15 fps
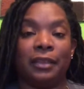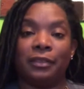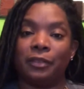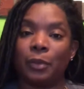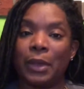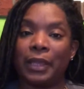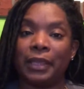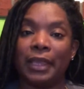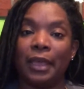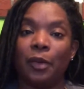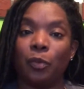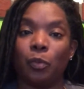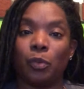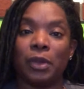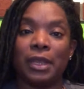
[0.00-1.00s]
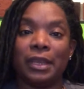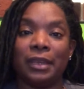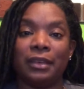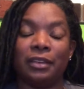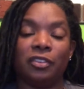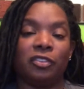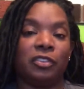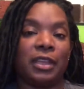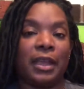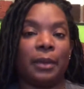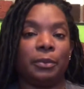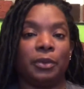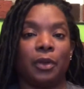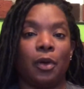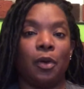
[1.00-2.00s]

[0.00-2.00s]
And so I kept reading this chapter